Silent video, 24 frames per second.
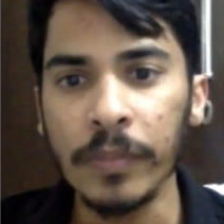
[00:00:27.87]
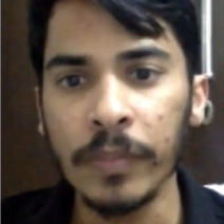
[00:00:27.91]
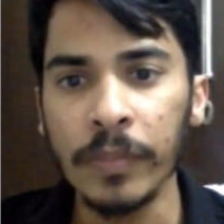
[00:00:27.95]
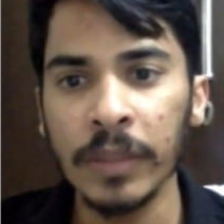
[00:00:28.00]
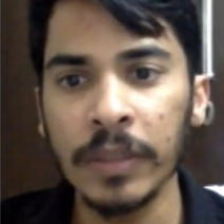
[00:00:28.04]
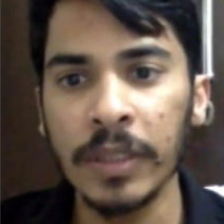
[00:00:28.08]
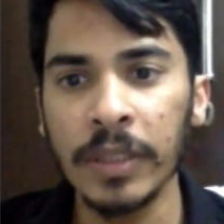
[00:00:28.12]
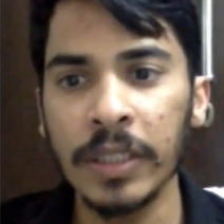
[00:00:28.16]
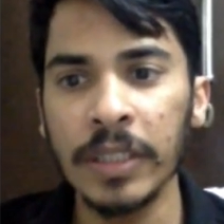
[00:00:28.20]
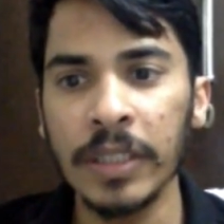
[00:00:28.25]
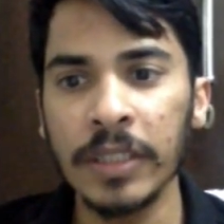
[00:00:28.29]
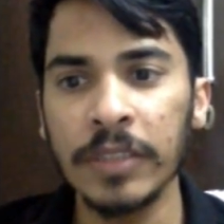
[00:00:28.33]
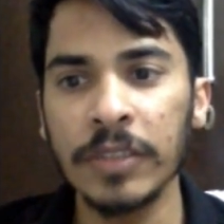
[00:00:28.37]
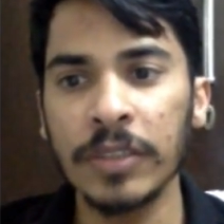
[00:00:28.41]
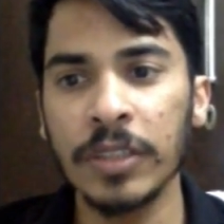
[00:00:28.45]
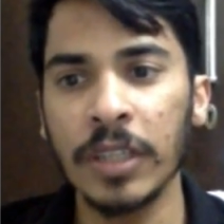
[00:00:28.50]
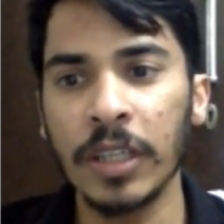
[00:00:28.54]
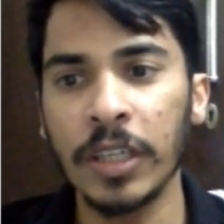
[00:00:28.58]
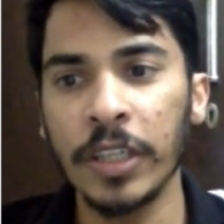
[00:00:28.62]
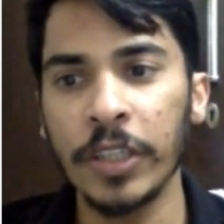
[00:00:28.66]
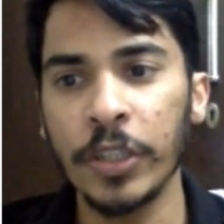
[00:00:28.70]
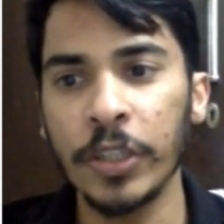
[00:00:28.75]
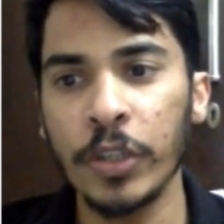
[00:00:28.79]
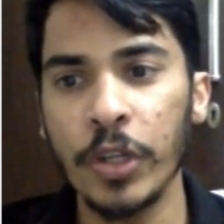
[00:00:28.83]
There is
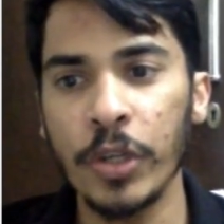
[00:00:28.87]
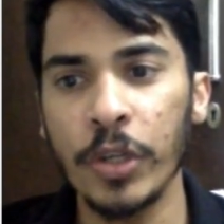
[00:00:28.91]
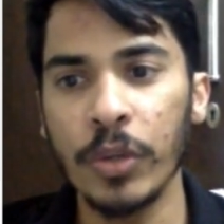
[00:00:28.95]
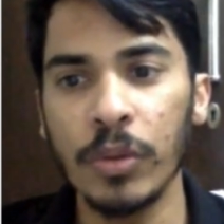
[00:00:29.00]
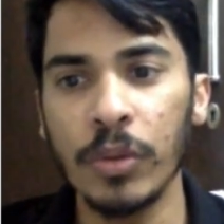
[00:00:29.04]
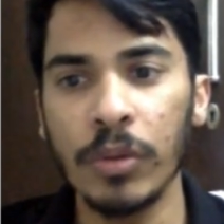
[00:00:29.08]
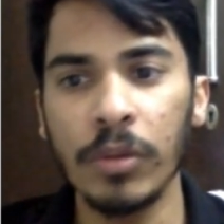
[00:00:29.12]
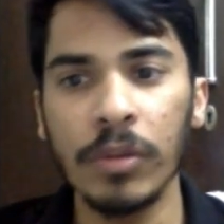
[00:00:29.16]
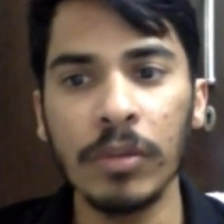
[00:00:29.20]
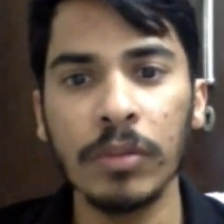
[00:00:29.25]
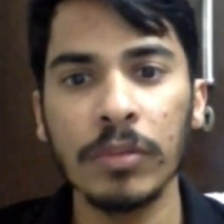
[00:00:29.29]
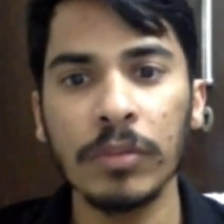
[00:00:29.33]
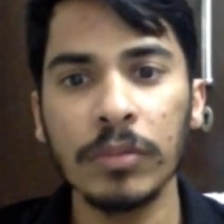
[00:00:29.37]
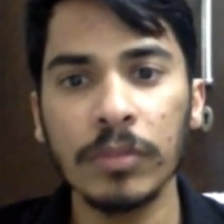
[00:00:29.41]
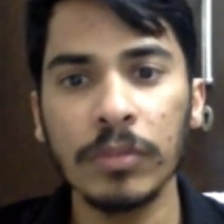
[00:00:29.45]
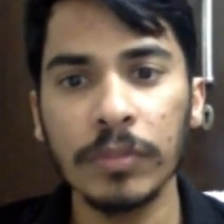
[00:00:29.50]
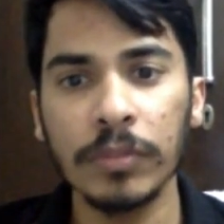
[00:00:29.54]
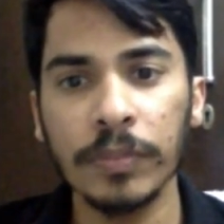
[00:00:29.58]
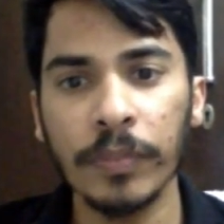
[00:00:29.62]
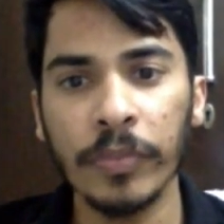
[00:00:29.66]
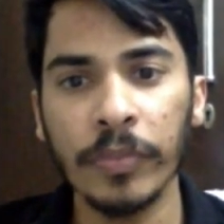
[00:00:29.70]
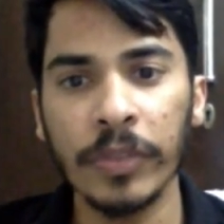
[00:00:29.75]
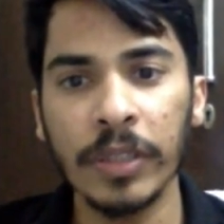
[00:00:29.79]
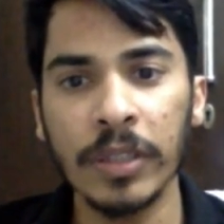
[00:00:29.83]
nodule.
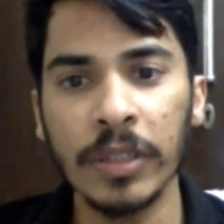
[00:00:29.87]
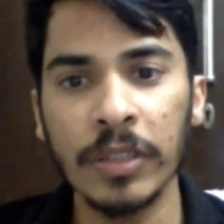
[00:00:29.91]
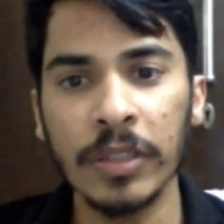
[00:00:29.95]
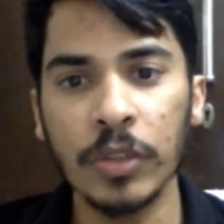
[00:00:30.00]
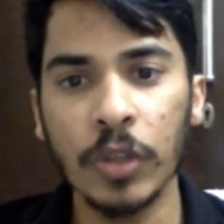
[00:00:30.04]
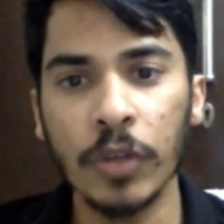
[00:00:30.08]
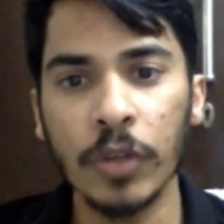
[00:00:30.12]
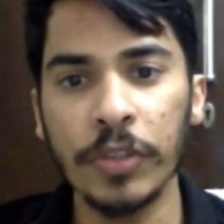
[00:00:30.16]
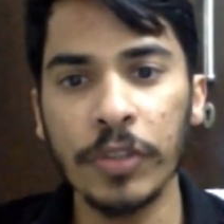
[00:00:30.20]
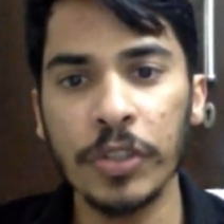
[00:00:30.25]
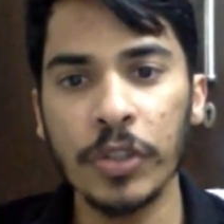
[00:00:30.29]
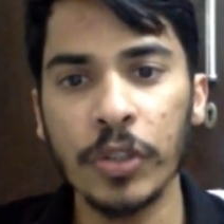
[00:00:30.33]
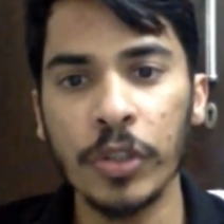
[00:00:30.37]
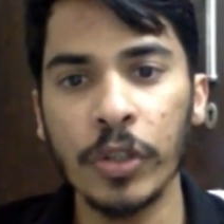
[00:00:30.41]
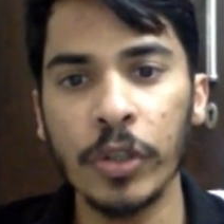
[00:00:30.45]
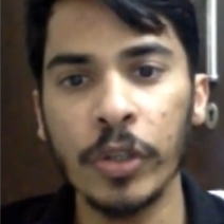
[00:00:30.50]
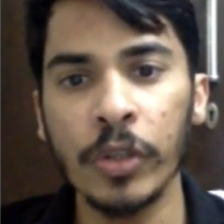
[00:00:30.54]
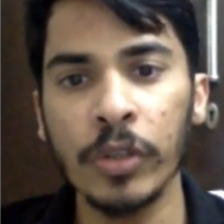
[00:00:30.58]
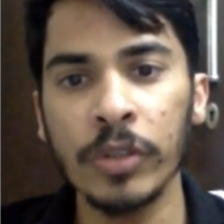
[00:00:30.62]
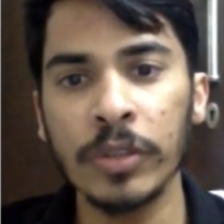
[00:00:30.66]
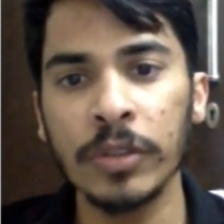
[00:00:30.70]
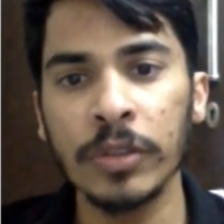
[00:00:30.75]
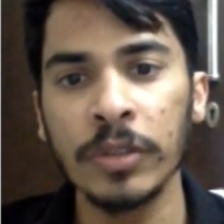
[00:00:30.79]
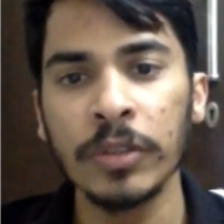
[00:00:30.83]
There is soft tissue
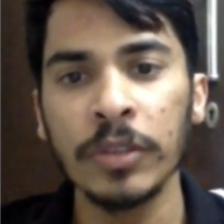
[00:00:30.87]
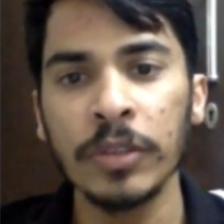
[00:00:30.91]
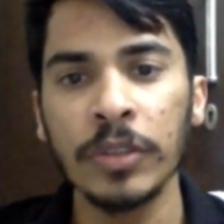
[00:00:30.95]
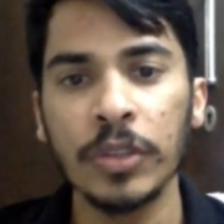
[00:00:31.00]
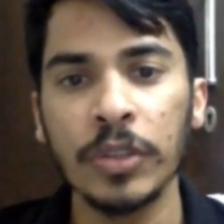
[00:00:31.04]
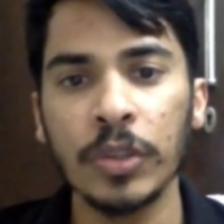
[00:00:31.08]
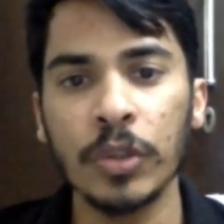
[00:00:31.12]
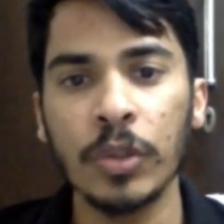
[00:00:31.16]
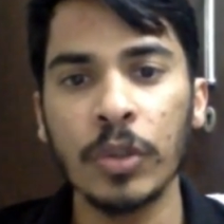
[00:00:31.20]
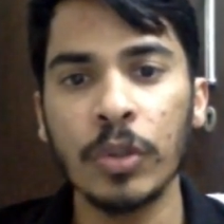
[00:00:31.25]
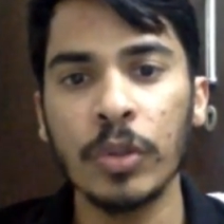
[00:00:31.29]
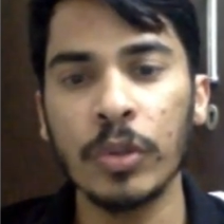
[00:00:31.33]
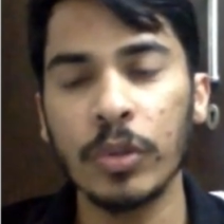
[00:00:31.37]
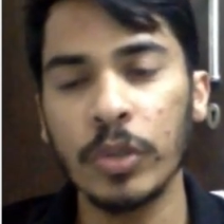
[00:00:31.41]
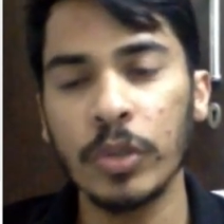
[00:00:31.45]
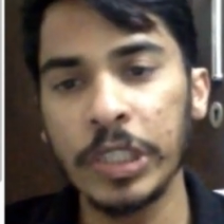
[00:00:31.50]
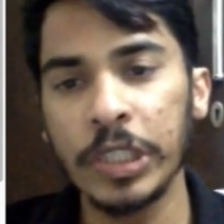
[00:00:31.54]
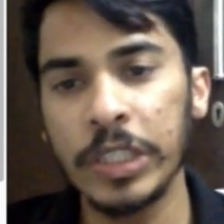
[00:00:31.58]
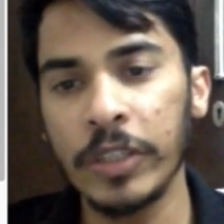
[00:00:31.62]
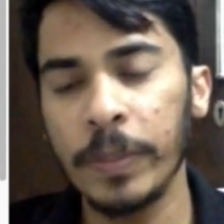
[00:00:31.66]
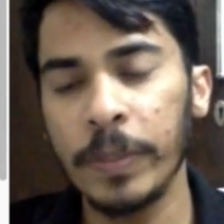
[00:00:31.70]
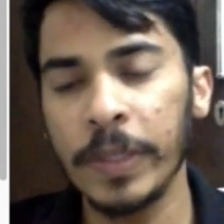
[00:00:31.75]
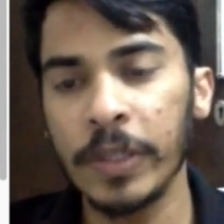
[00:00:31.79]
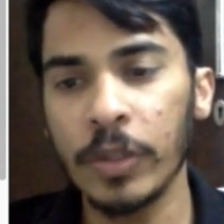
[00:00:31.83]
nodule. So it
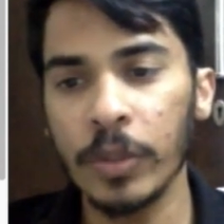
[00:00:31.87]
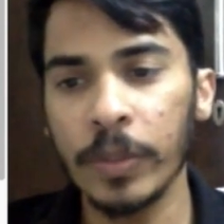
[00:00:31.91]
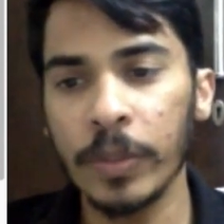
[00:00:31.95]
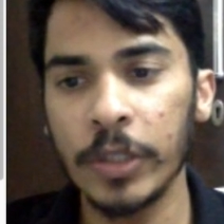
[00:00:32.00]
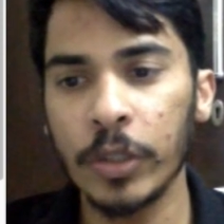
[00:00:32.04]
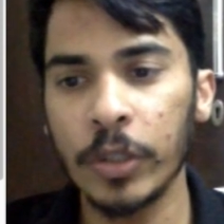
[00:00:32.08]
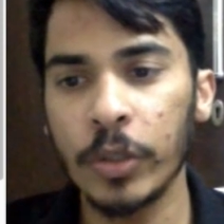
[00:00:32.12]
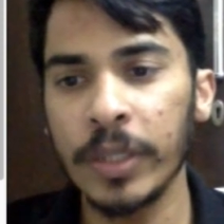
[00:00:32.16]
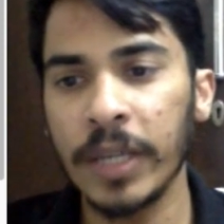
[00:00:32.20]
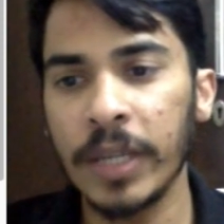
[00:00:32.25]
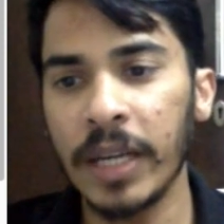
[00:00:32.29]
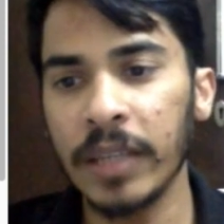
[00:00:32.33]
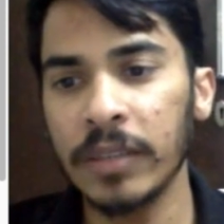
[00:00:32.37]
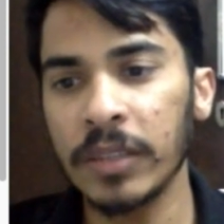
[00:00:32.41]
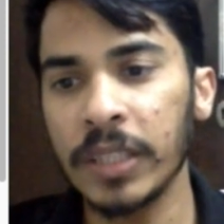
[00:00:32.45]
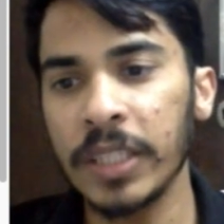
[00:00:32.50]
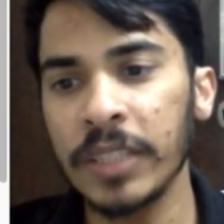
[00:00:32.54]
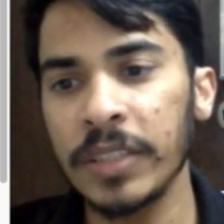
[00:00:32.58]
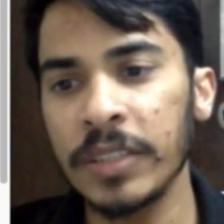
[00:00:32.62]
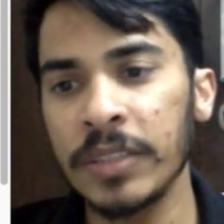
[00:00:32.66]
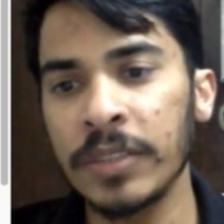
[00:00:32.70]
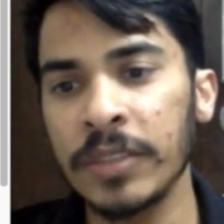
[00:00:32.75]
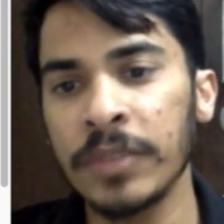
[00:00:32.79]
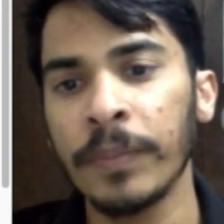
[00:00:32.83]
will be a rheumatoid
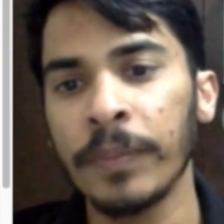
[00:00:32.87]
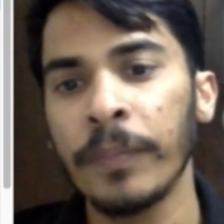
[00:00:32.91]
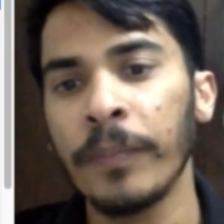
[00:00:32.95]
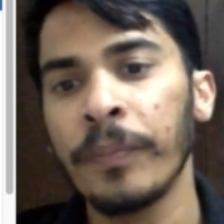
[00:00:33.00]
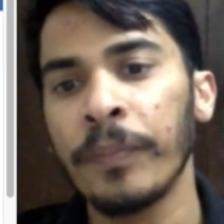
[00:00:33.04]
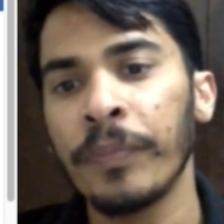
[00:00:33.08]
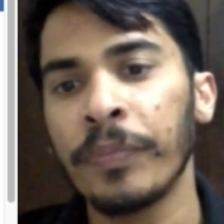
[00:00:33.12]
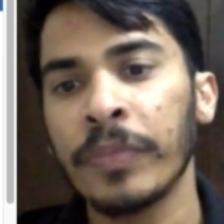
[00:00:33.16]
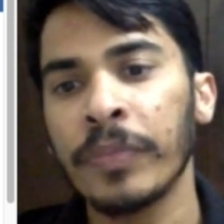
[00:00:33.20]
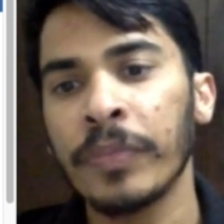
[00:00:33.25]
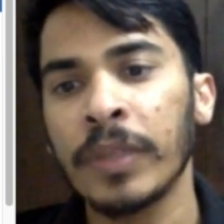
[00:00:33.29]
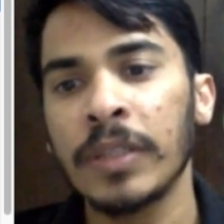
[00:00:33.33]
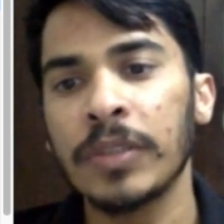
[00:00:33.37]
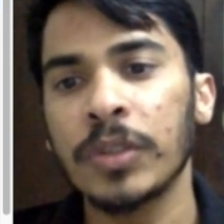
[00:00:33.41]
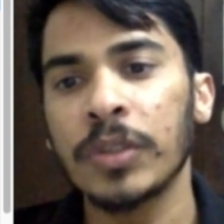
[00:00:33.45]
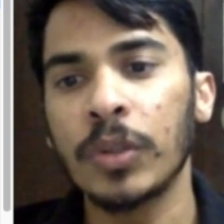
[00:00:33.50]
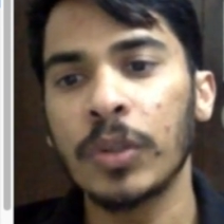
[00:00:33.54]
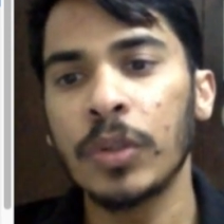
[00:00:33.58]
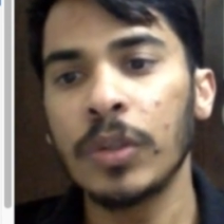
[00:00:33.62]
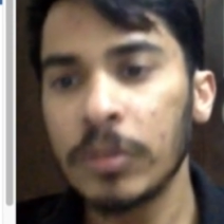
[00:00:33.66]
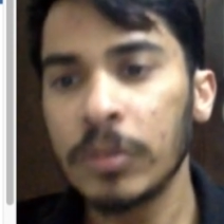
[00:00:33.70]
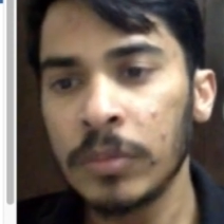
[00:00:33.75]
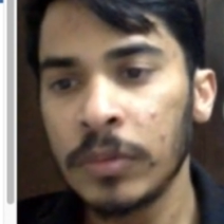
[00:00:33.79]
arthritis. So